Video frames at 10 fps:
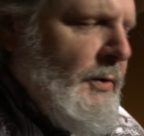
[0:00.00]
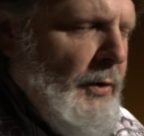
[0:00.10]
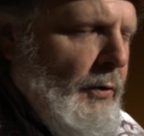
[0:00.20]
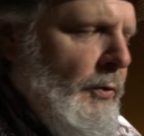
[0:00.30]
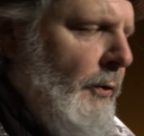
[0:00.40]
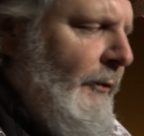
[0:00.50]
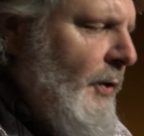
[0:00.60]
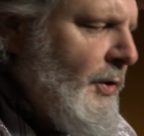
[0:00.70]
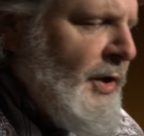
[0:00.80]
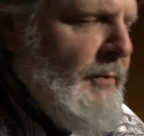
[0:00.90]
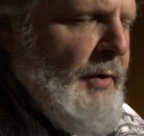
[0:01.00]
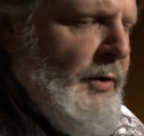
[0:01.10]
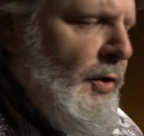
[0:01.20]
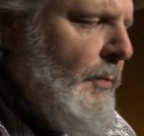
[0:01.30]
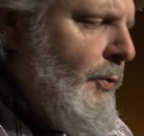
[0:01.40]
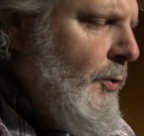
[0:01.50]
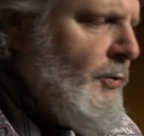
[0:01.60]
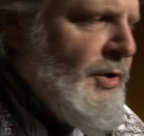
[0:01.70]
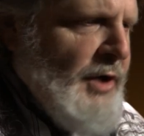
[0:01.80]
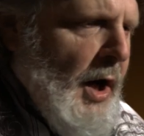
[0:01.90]
Don't go fishing with your
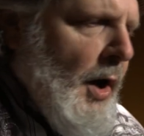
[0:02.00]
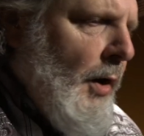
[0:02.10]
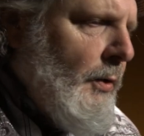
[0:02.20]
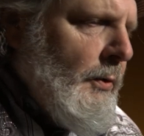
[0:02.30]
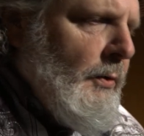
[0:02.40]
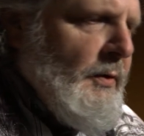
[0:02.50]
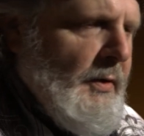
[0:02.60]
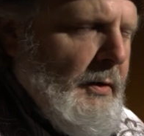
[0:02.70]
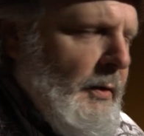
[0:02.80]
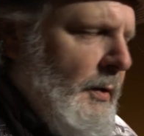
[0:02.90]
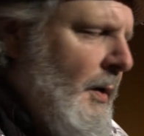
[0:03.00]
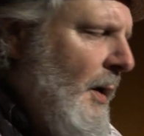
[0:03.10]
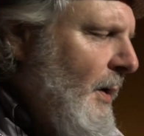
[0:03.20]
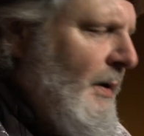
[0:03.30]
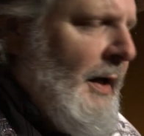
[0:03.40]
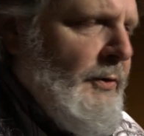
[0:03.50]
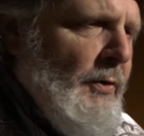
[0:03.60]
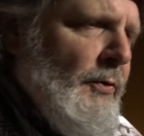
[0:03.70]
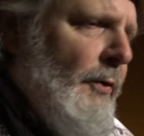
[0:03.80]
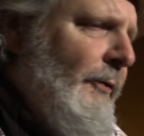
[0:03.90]
boots on. Now
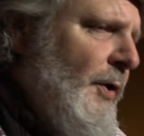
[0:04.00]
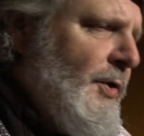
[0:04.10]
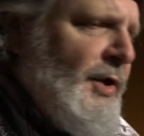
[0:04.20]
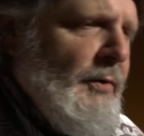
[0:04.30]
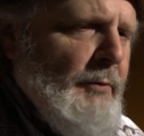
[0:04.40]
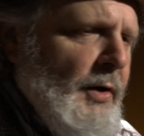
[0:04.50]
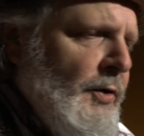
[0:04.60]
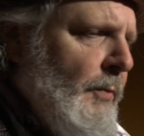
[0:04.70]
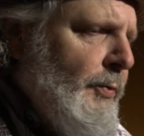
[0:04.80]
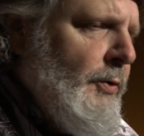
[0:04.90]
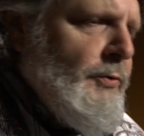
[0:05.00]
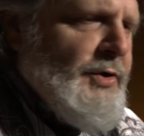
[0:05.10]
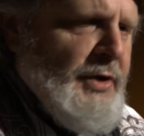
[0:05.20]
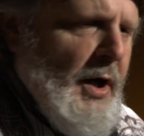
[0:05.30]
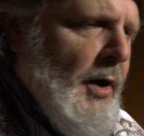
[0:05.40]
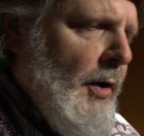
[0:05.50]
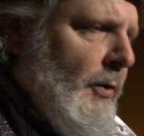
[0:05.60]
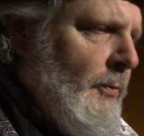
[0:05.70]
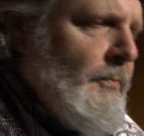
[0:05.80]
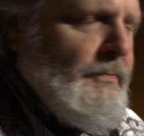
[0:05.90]
don't go fishing with your boots
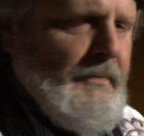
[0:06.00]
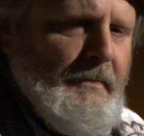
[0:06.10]
on.